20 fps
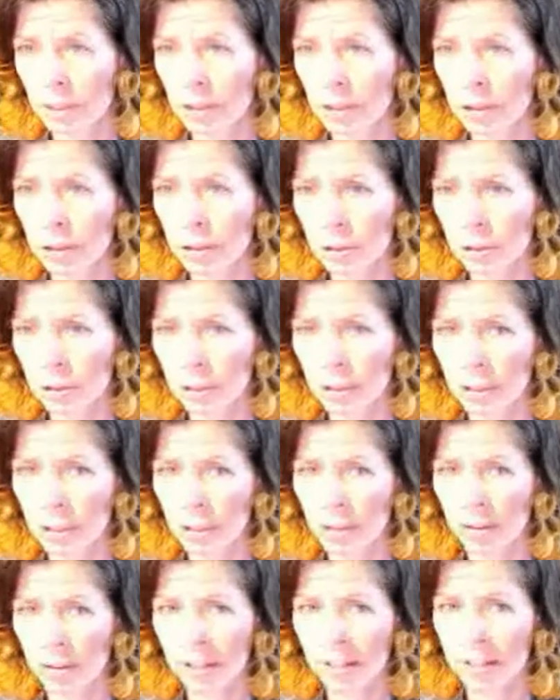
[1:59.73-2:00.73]
Sure, I
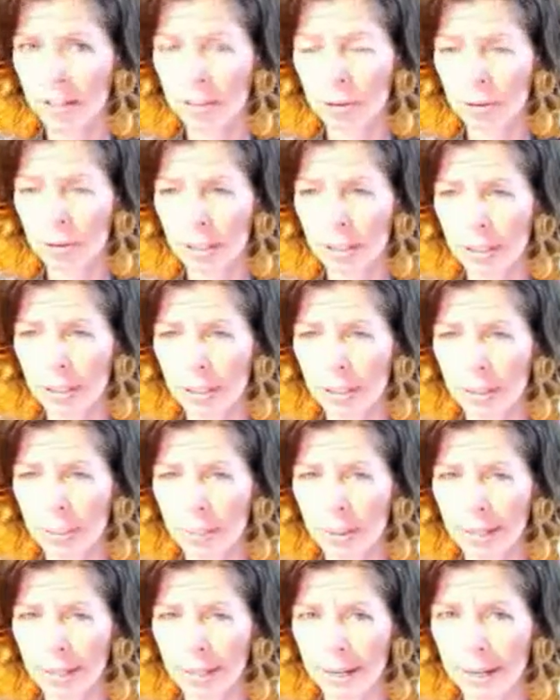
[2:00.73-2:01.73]
get to look it up
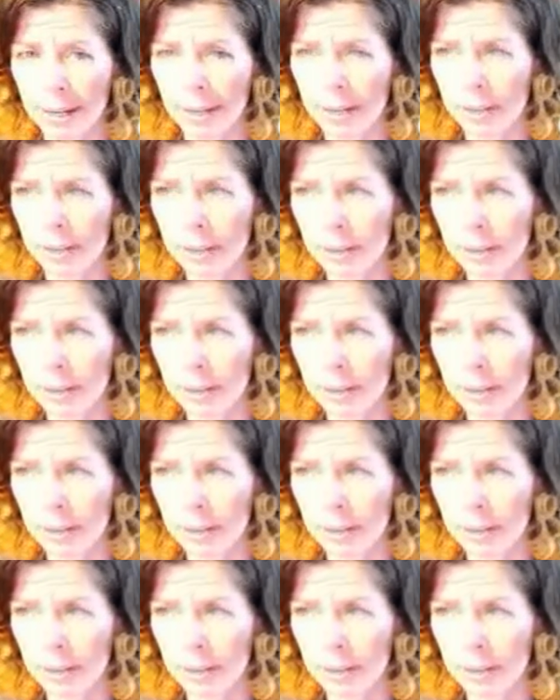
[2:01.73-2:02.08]
again.